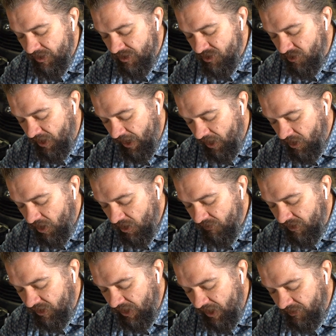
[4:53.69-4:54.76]
So how long of
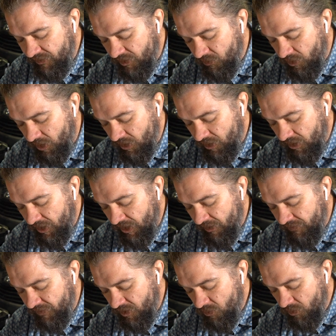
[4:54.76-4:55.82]
a class do you want?
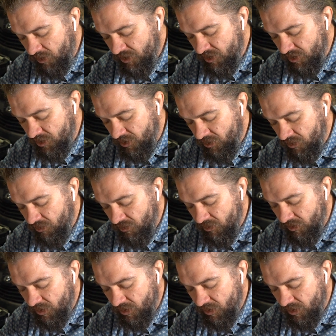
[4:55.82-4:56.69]
If you were to